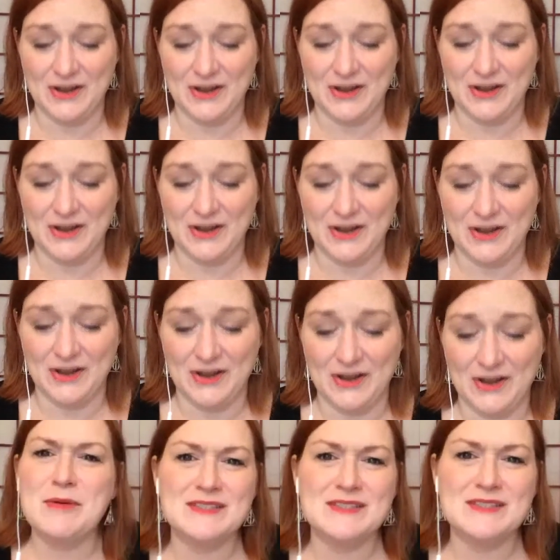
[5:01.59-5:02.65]
Yeah, I try to come
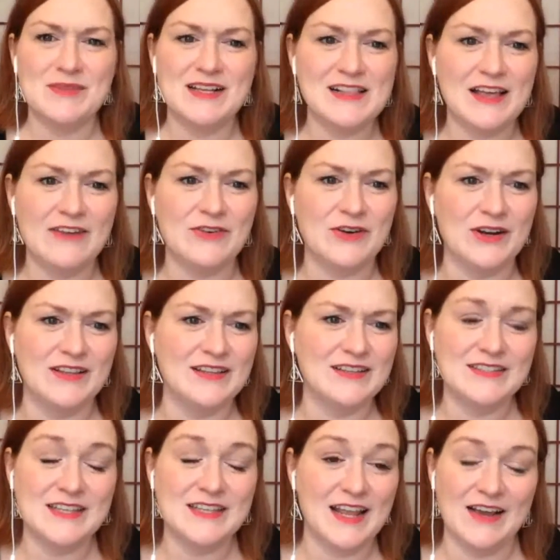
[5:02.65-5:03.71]
up with something clever, and
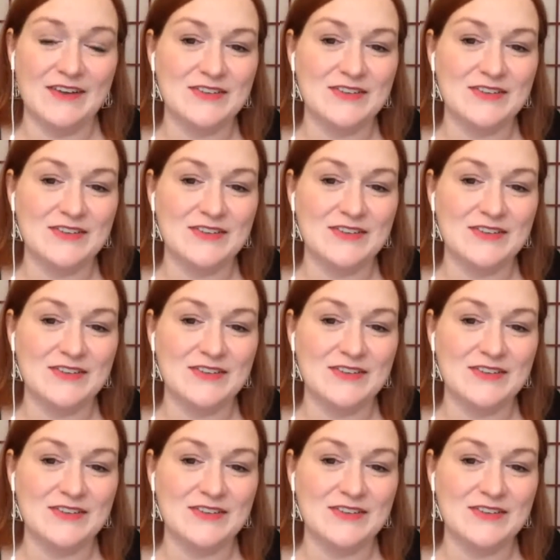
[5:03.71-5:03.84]
today I was